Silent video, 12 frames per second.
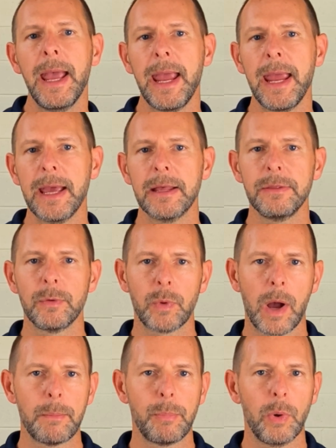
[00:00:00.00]
and the
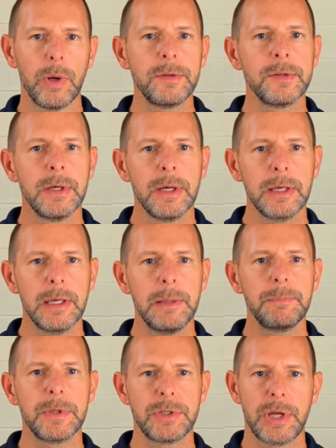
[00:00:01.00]
rhomboids,
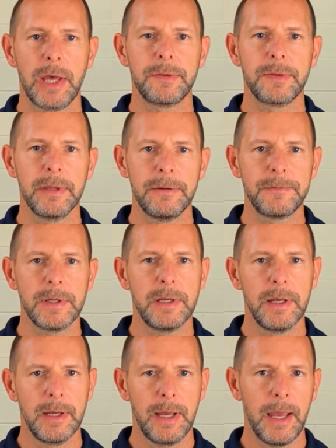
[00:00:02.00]
keep the chest lifted
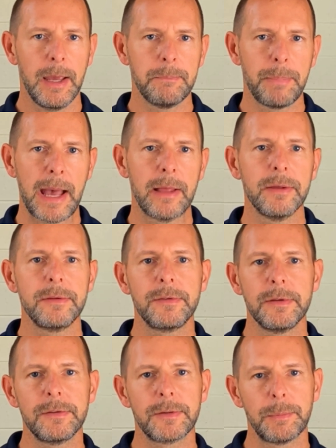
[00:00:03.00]
and
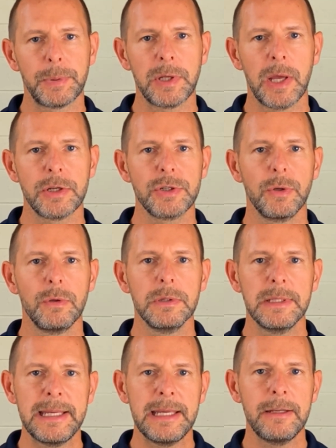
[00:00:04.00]
balances the potential
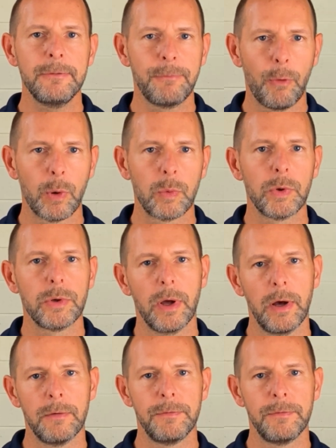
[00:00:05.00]
lean forward of